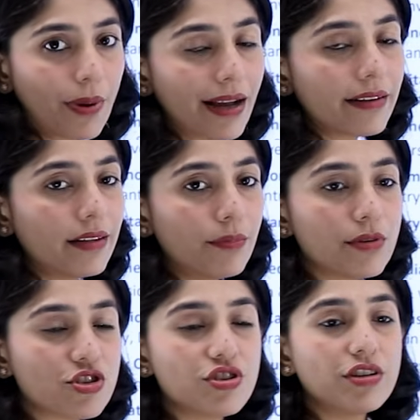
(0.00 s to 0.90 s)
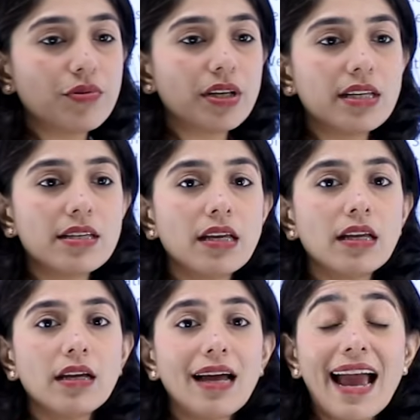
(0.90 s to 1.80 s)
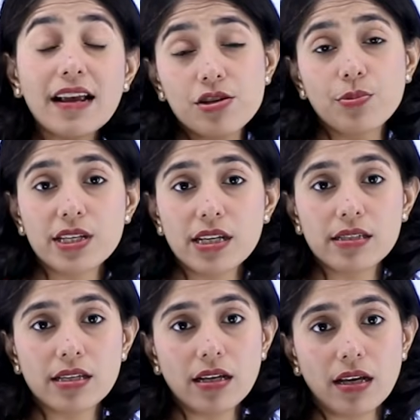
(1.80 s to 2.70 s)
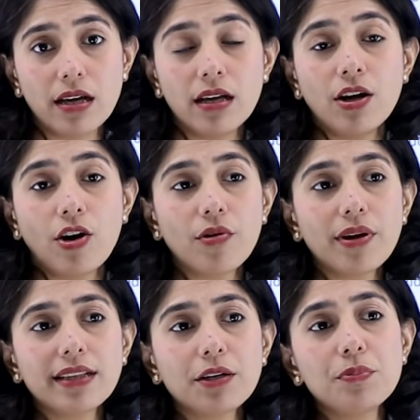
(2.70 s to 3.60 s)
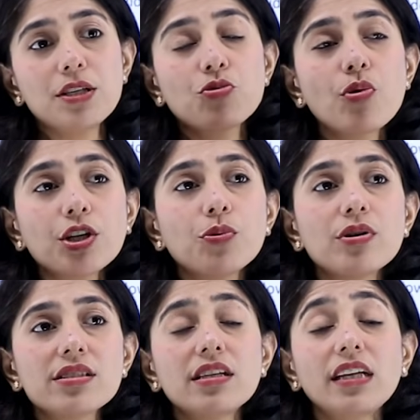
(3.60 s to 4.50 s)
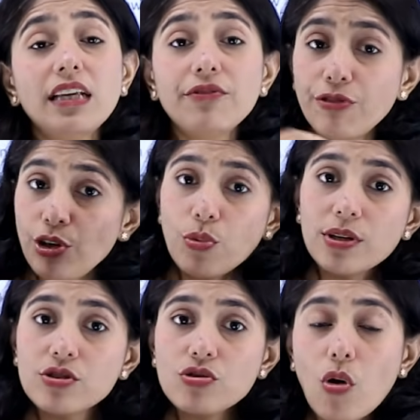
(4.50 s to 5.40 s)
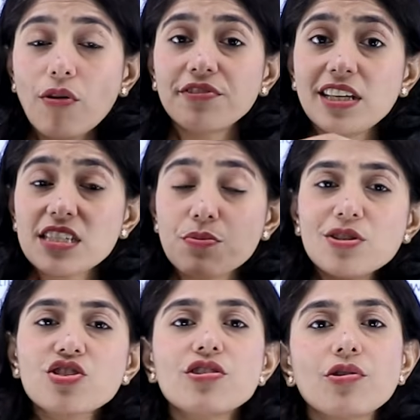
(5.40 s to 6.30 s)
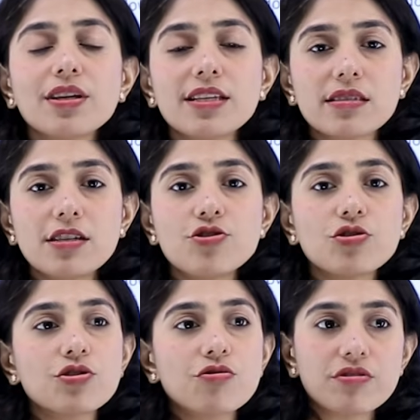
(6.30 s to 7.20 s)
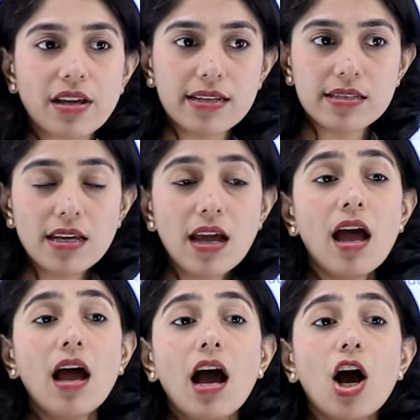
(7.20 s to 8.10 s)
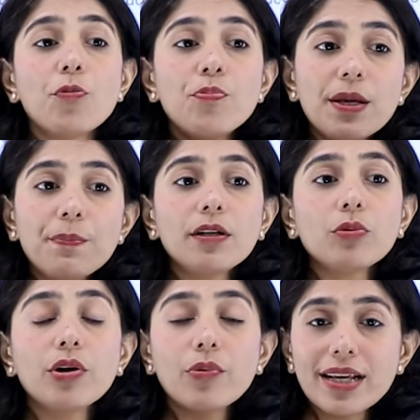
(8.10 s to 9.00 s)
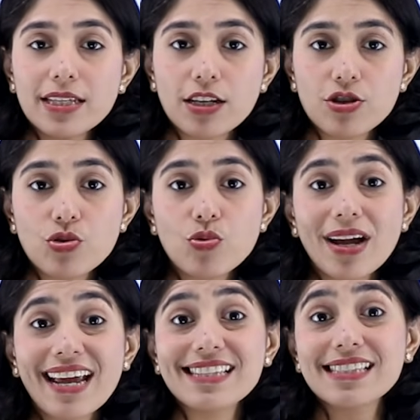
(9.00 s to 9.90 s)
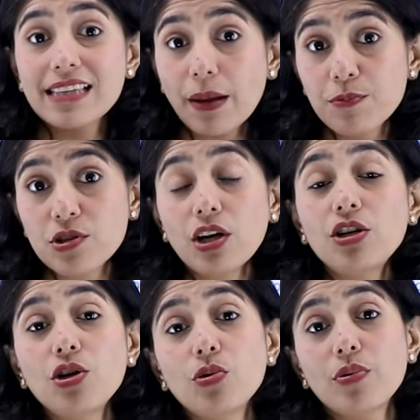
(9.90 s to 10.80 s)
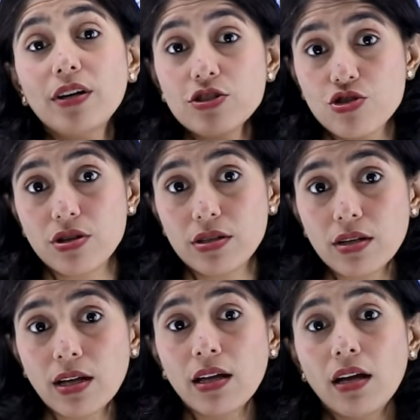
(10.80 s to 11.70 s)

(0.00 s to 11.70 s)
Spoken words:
by the missionary activities here. All right, that means what was the influence of these missionaries into the society, how people were ready to accept a new religion,